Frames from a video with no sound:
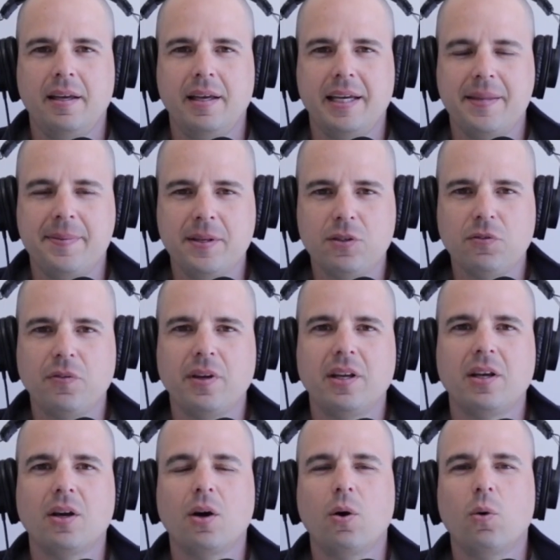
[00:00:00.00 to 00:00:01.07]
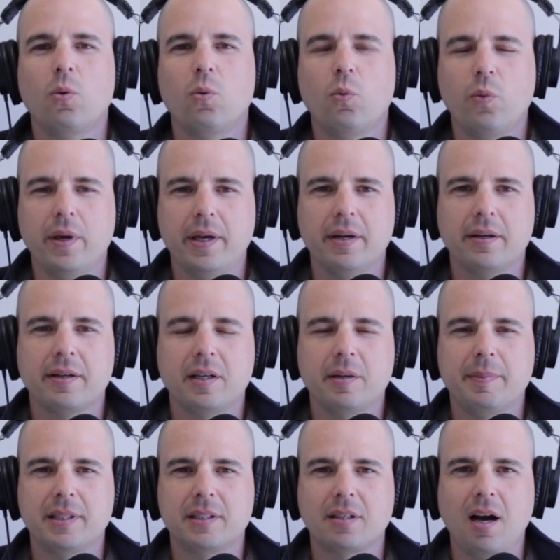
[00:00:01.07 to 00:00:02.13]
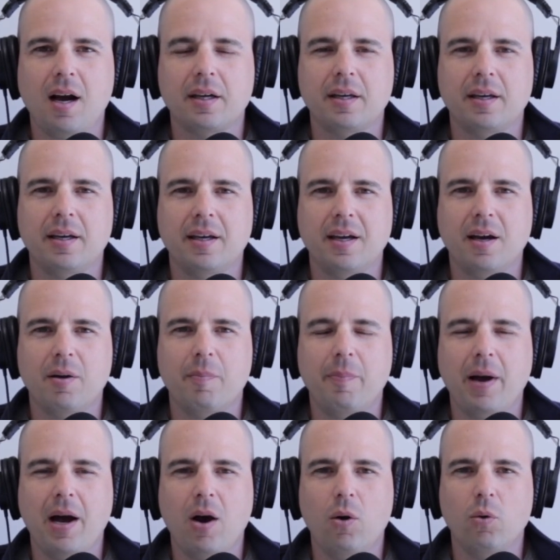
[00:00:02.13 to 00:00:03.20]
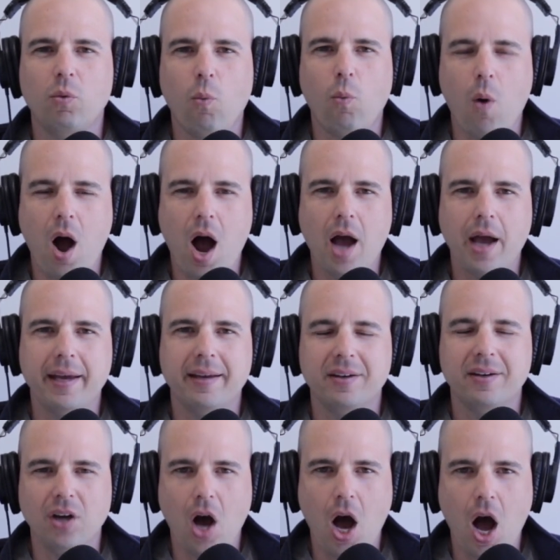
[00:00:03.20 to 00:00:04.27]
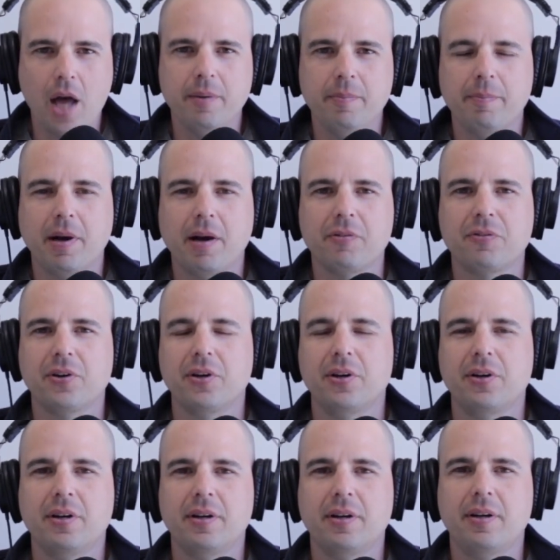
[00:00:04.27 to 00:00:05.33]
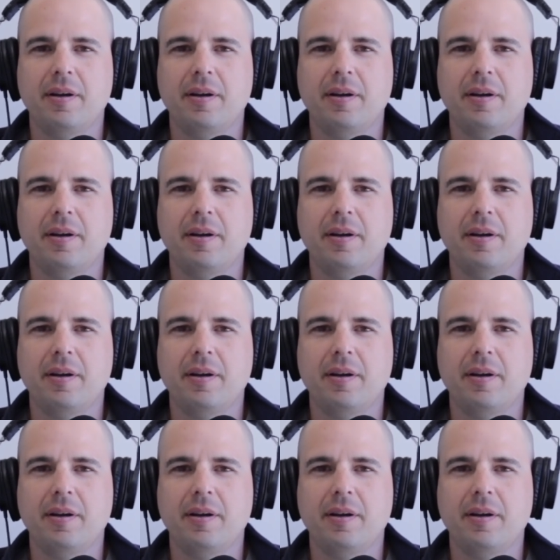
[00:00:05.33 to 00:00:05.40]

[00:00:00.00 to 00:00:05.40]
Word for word: In this video, we are going to be talking about why non-buffered